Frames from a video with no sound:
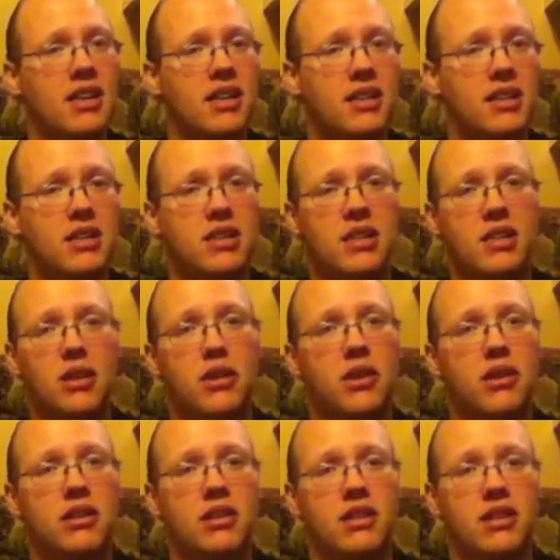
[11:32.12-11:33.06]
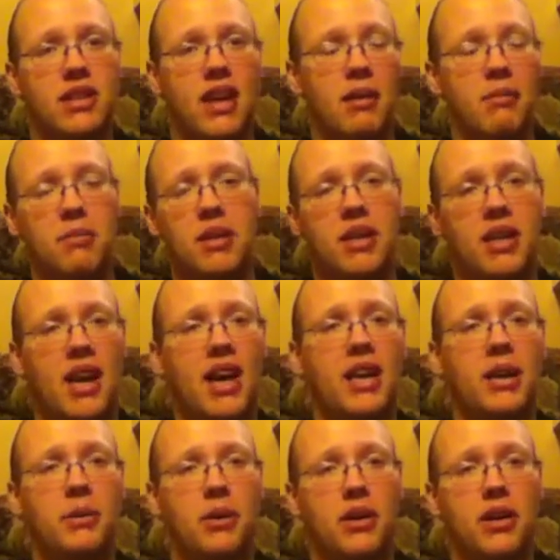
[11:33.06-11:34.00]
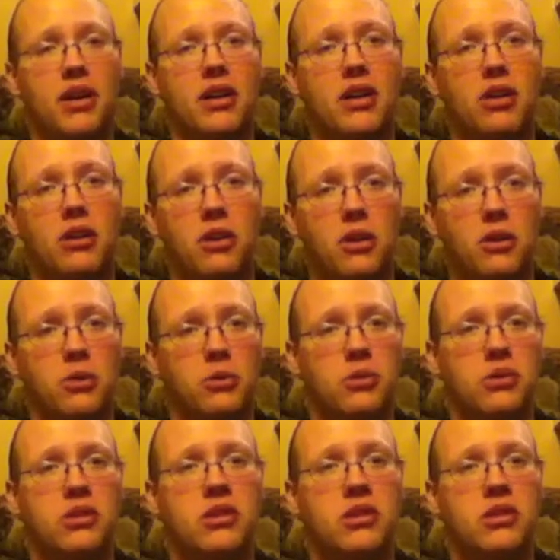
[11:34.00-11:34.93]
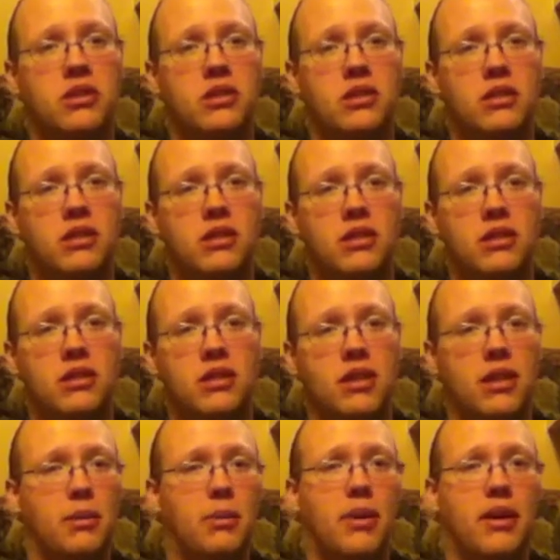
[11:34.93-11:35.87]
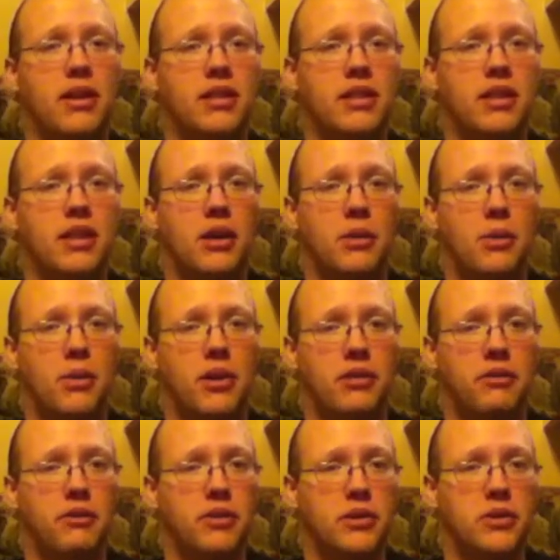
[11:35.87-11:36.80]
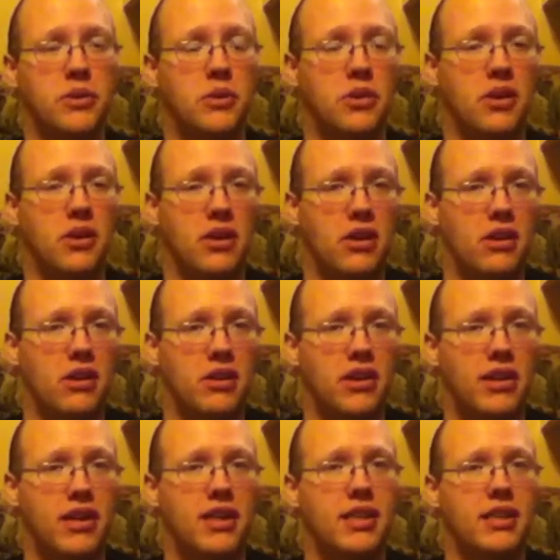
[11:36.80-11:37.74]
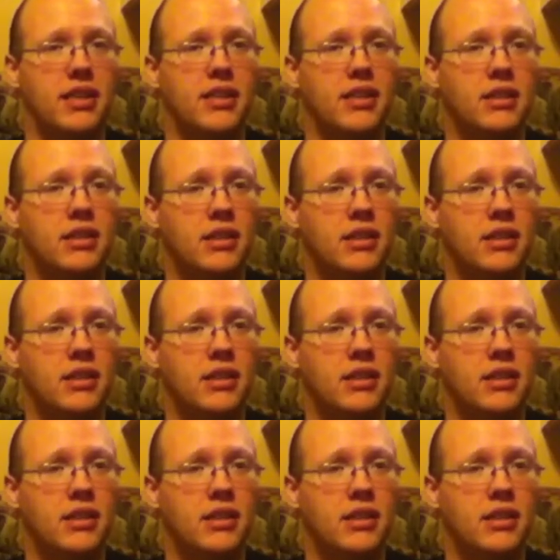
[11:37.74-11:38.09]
still doesn't get me anywhere close to the price that they're wanting for Sword Art Online.